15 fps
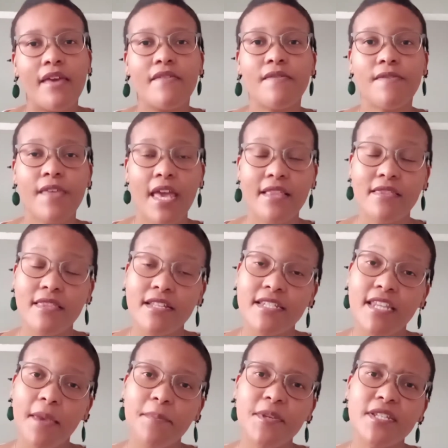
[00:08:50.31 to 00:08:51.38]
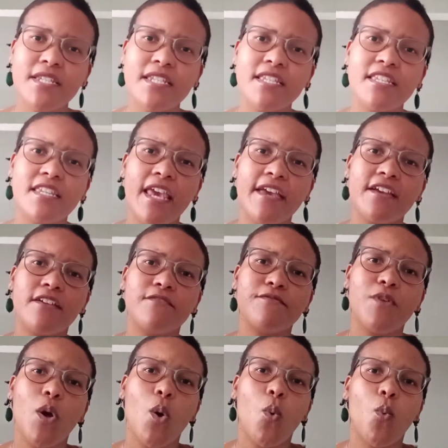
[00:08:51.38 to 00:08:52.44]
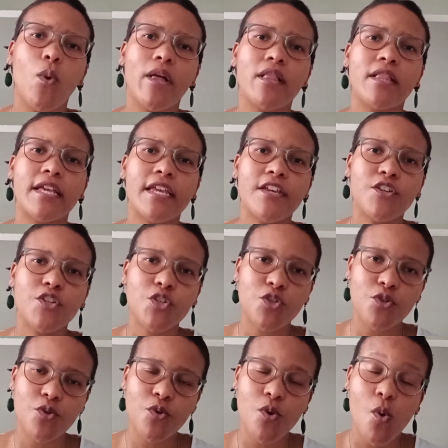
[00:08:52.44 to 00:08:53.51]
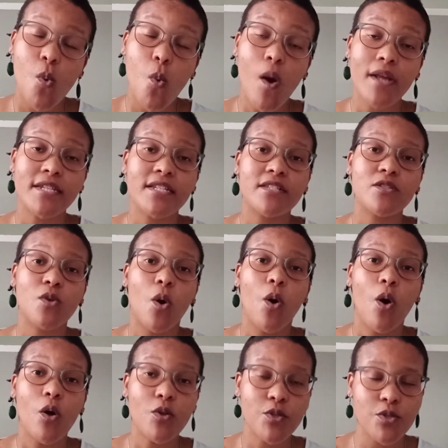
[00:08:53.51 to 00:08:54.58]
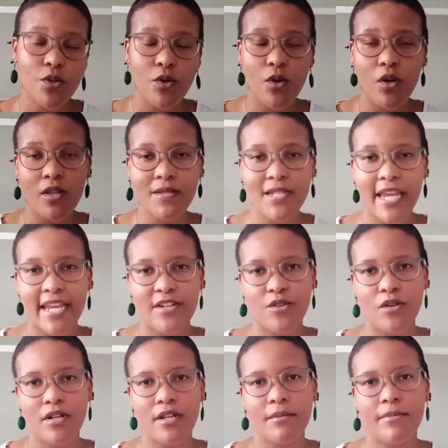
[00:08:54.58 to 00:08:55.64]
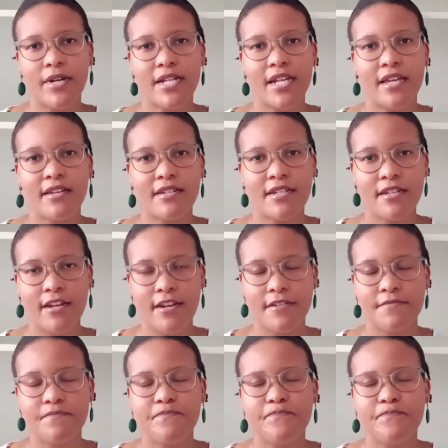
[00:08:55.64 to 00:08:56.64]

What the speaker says: then the deputy sheriff will issue what is also called a nula bona return.